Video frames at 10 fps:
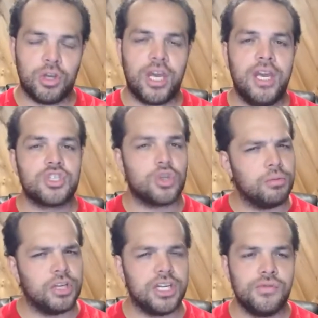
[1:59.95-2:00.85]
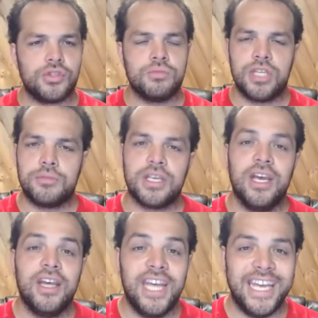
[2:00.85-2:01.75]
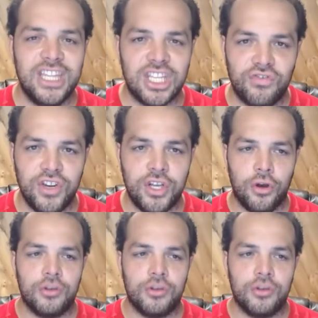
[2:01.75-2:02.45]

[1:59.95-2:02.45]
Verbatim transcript: Okay, so I'm gonna give you some tips in this video.